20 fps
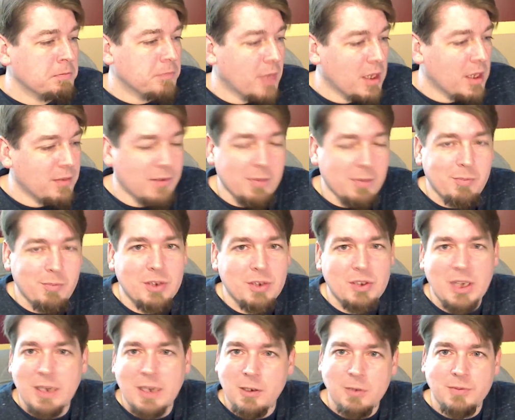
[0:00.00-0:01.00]
If I'm busy,
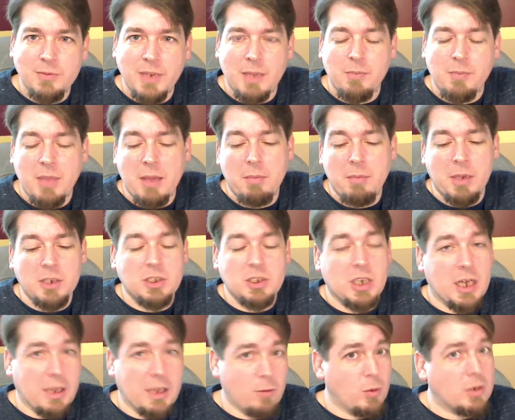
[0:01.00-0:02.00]
I don't vape that much, and
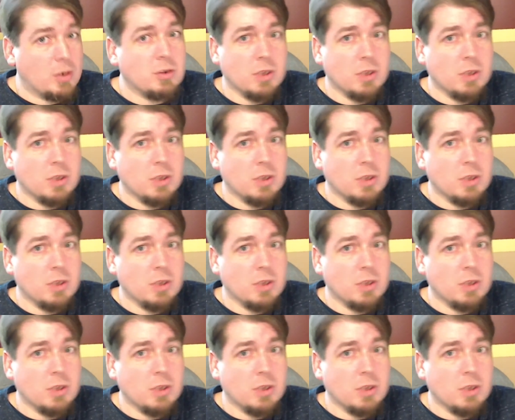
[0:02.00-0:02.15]
I will